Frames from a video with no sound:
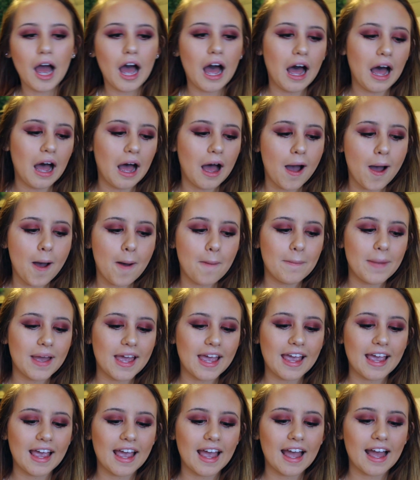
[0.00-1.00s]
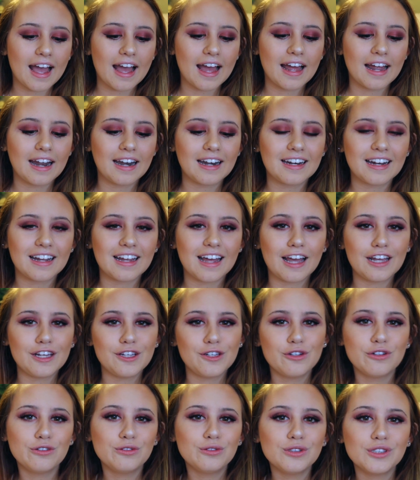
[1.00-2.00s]
And
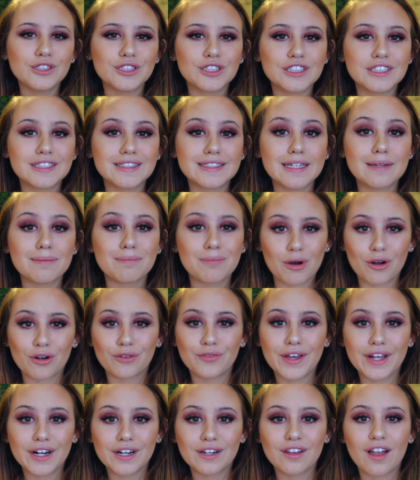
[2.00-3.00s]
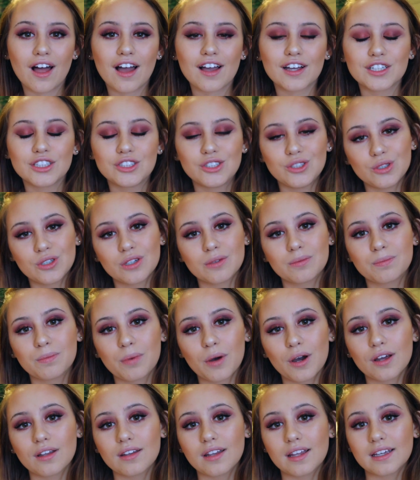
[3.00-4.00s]
you just get motivated a lot because you can
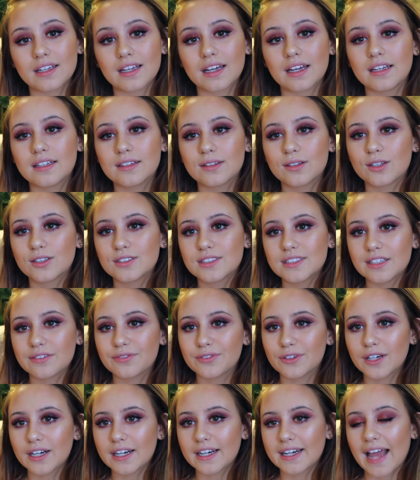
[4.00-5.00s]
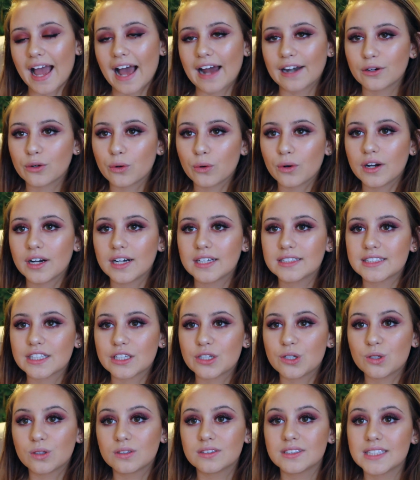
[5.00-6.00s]
put like, there's different categories,
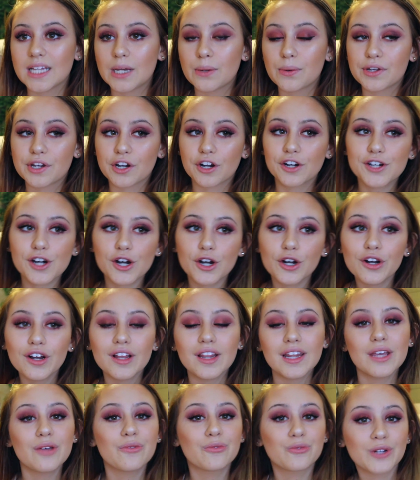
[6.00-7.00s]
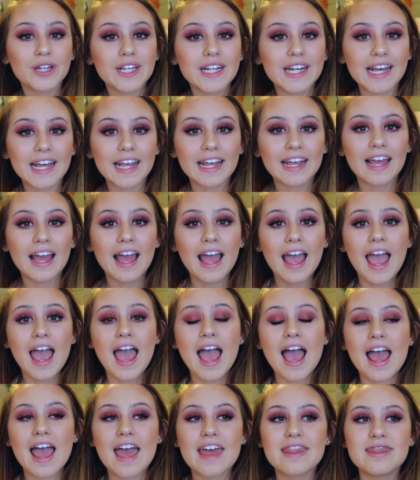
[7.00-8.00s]
like you can say what you're currently reading
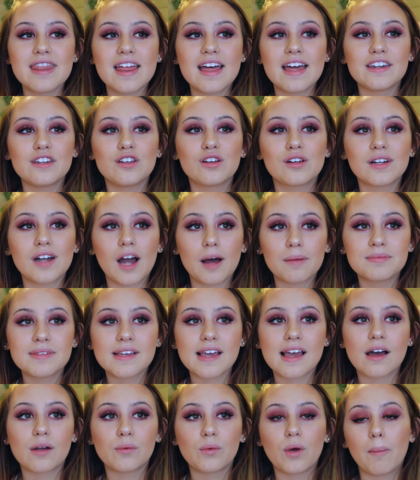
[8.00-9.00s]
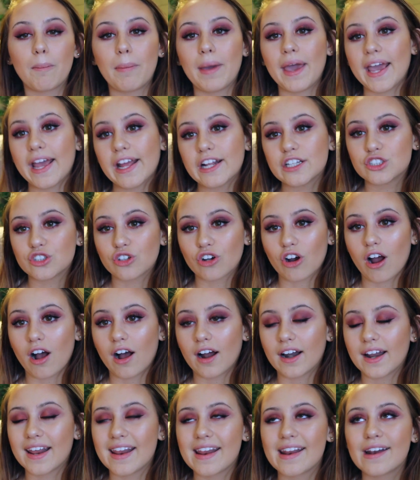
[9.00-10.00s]
and then you can update on what page you're
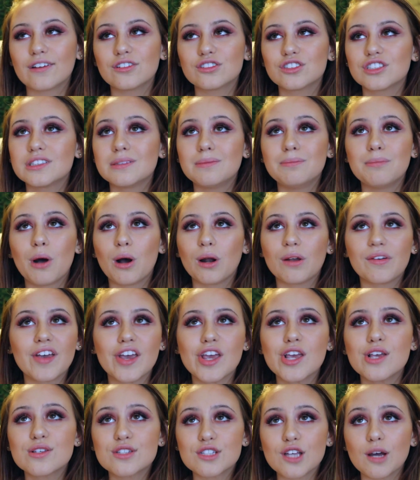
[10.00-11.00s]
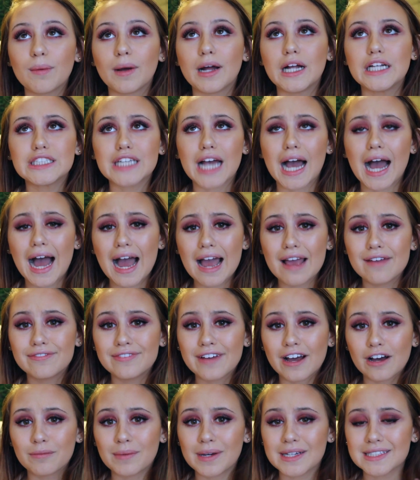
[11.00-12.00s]
on, and it'll just motivate you so much. I
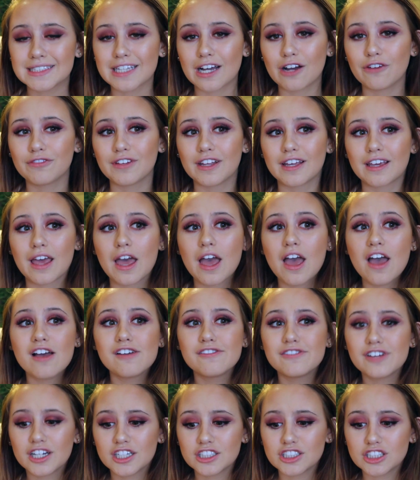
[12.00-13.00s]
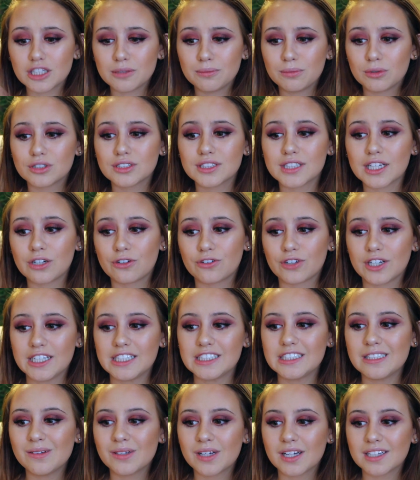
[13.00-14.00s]
found myself like finishing books like
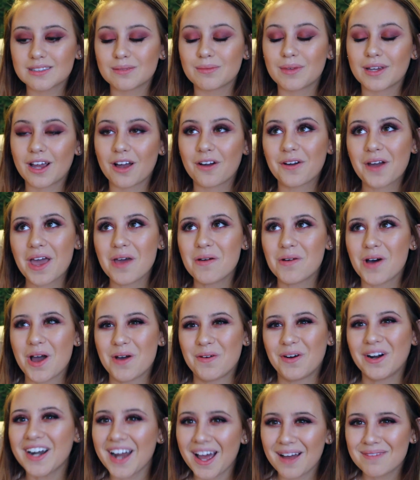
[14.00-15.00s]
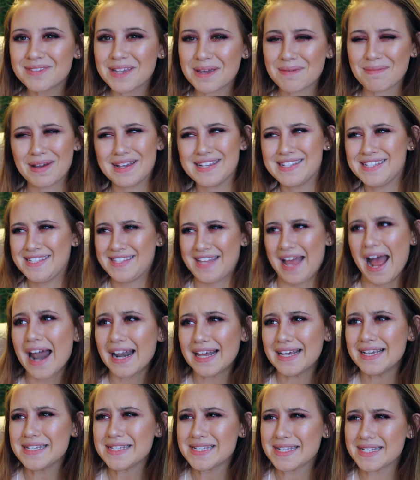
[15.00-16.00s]
crazy because I'm like, okay, well, I want to update my
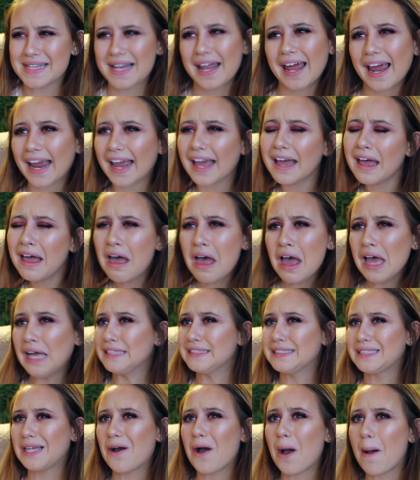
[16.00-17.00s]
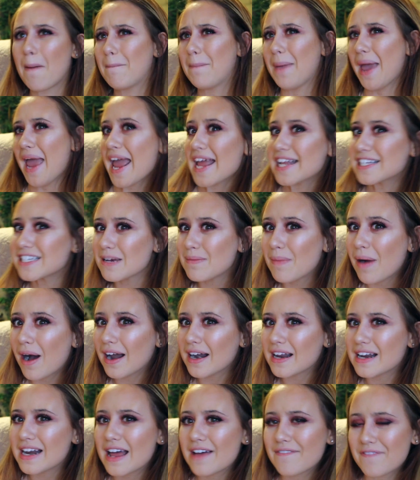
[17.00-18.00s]
status and like say what page I'm
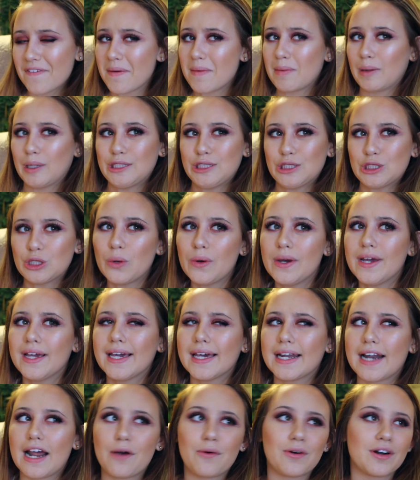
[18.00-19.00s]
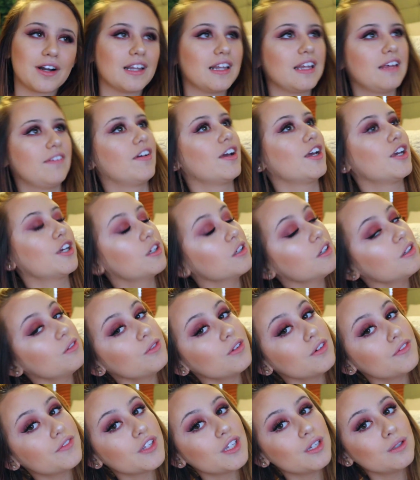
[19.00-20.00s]
on, and if I'm enjoying it, I want to leave a good
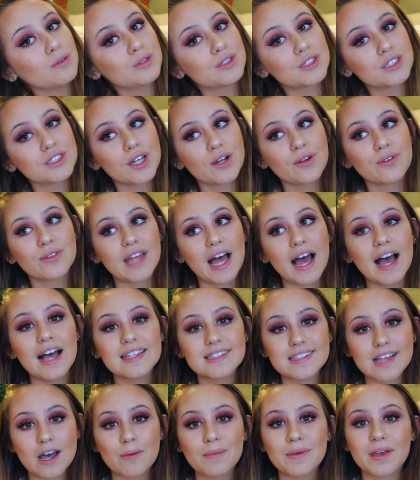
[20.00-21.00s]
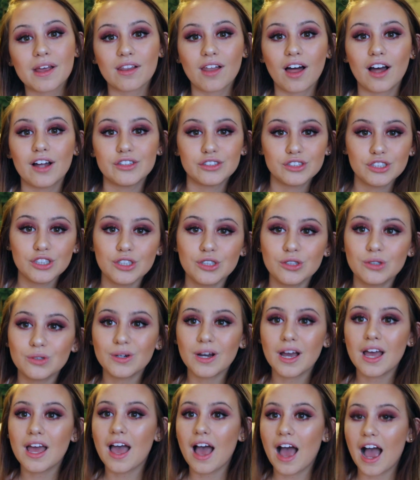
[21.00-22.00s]
review. So that has helped me a lot too.